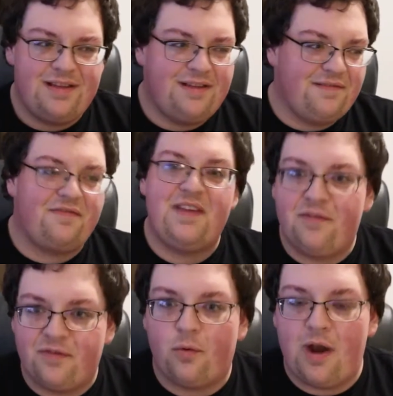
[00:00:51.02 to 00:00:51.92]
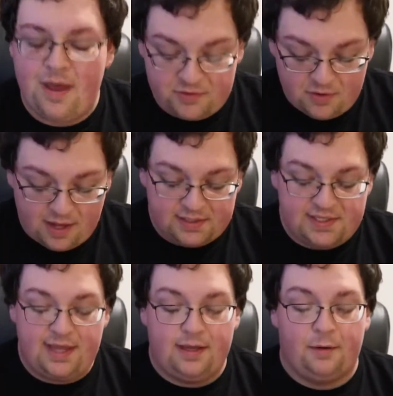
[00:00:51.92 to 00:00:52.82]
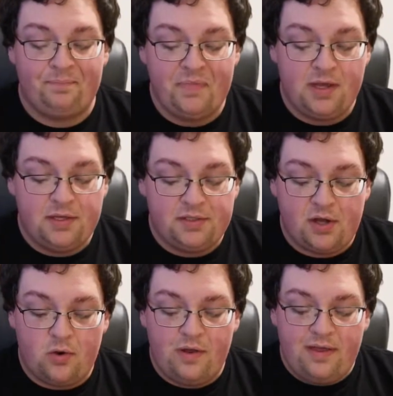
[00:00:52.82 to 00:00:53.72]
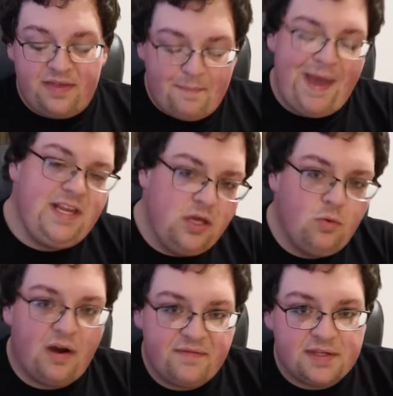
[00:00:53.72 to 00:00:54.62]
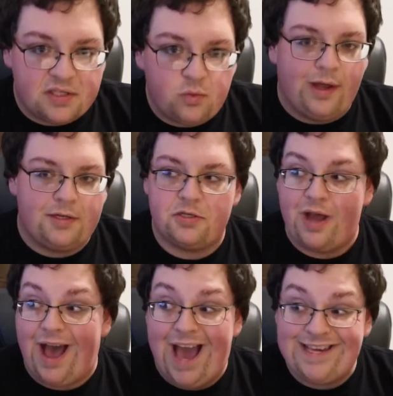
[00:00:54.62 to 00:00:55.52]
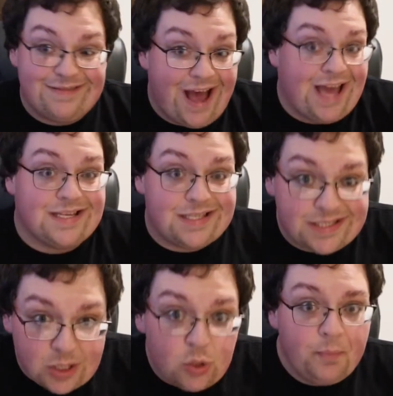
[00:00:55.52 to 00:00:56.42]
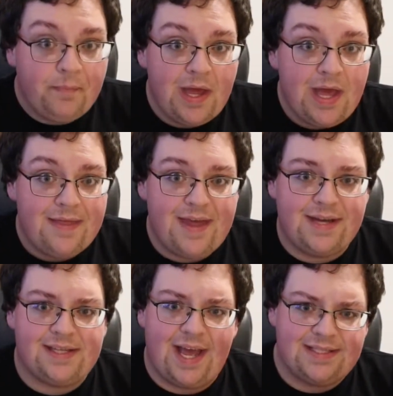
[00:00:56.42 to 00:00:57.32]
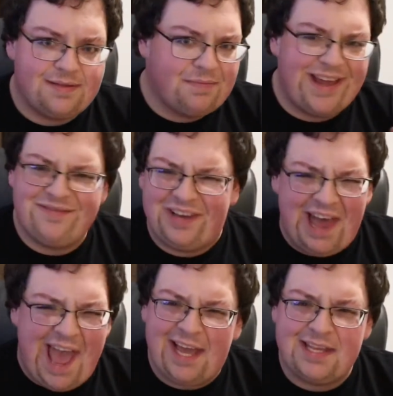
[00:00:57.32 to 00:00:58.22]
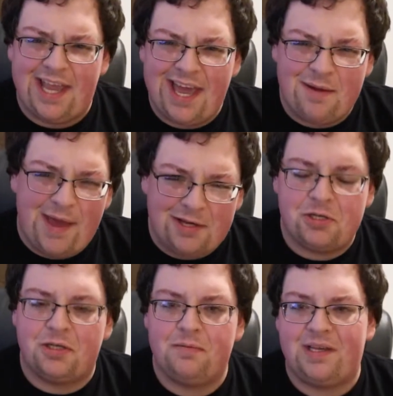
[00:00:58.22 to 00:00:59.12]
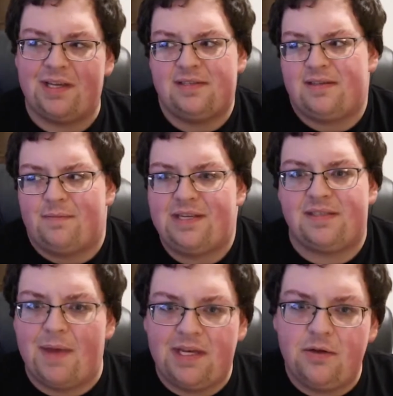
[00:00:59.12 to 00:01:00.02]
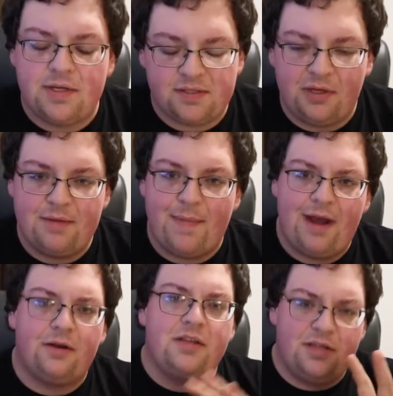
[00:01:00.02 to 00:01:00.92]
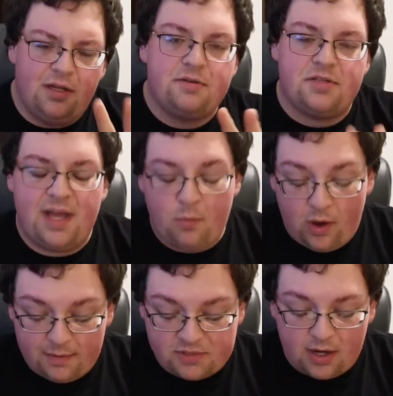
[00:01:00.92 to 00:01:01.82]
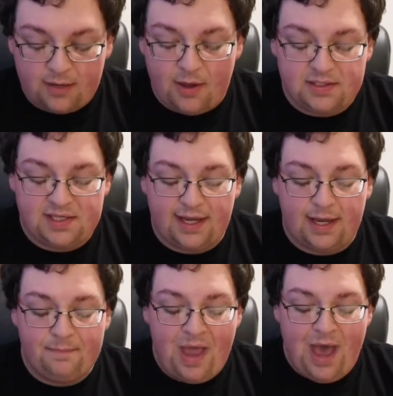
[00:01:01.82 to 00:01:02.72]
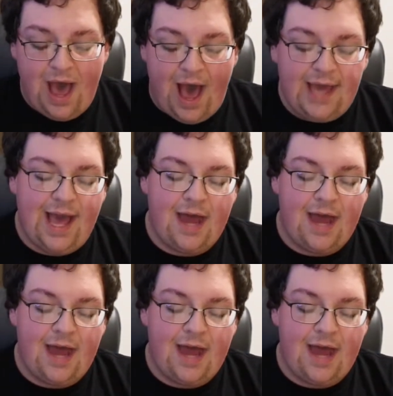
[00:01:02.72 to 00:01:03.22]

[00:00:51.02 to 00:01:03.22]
feel for what I'm trying to say here. So, the menu of the Switch, I assume that it's got some kind of lag in the animation, because, I mean, it's a menu, it doesn't really matter. You'll understand what I'm talking about in a second. I got